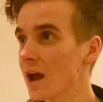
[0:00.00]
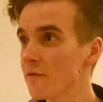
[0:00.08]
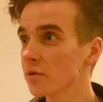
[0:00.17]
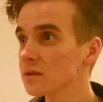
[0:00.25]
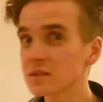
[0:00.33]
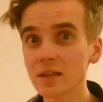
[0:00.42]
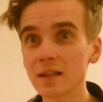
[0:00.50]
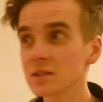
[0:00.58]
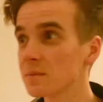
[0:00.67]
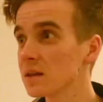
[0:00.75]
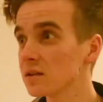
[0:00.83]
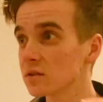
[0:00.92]
Everyone
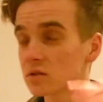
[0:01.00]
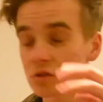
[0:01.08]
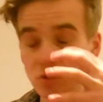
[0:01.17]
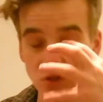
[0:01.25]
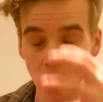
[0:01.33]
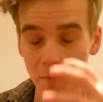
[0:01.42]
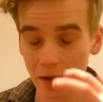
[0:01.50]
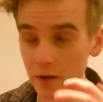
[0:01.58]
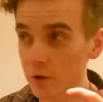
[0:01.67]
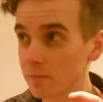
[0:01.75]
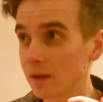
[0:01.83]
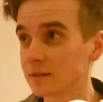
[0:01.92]
sends me so many
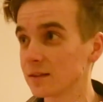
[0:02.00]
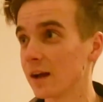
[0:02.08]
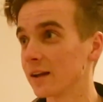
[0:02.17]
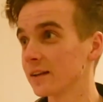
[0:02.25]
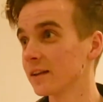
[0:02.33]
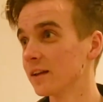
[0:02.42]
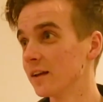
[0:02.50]
loom bands, Dad.